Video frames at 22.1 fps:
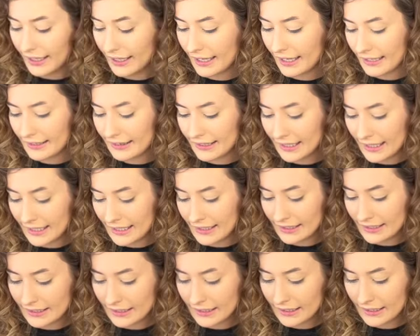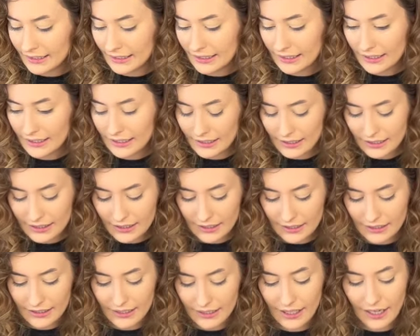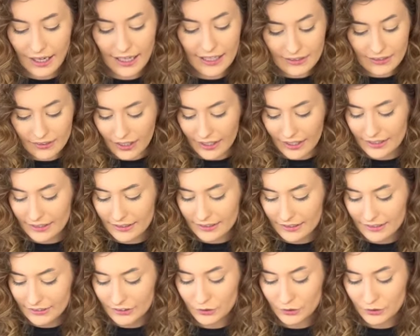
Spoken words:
And then I like